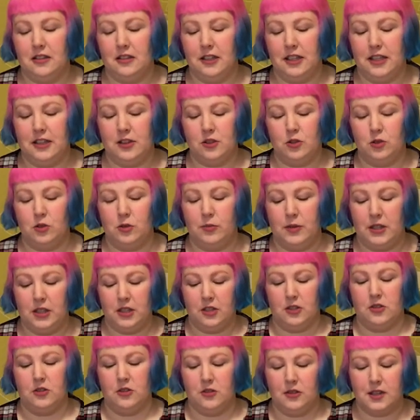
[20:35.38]
it took me to
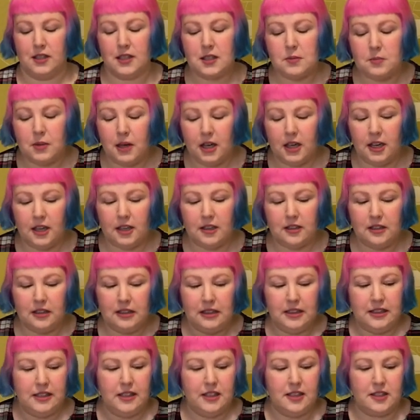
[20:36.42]
do this part.
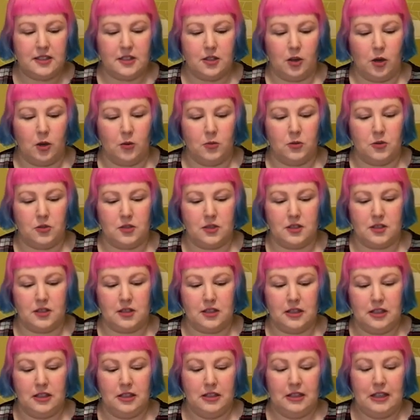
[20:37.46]
So we'll
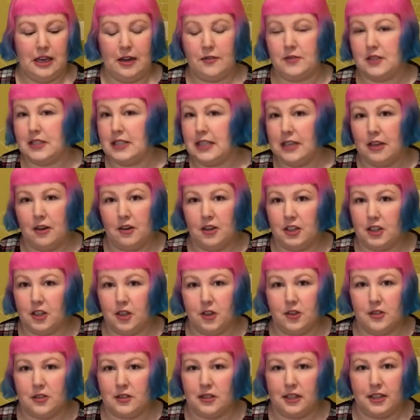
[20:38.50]
just have to see how it
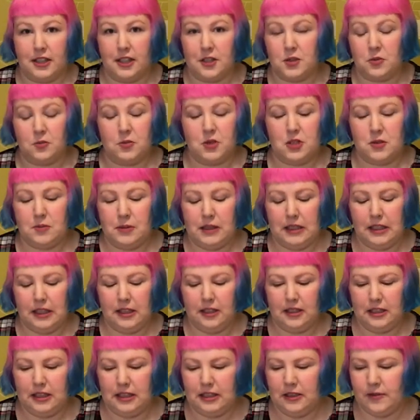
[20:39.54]
goes, and I guess wish me
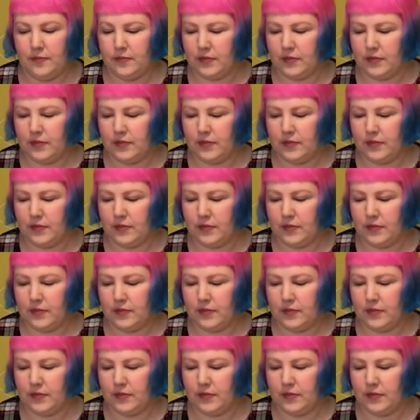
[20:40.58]
luck.